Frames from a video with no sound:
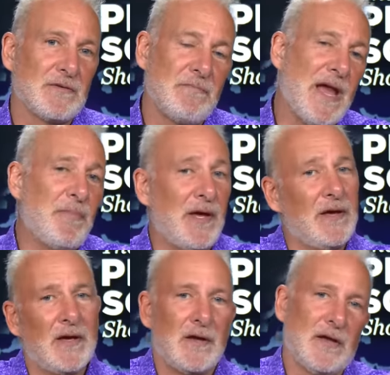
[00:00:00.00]

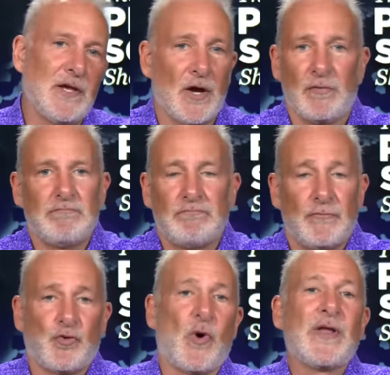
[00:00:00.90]
Maybe, you know,
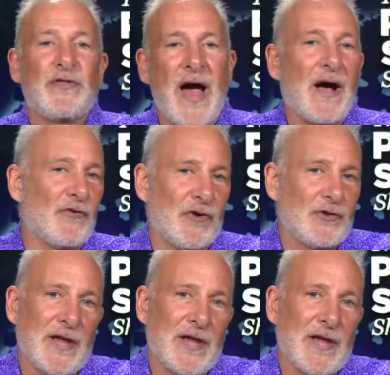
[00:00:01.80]
20,000,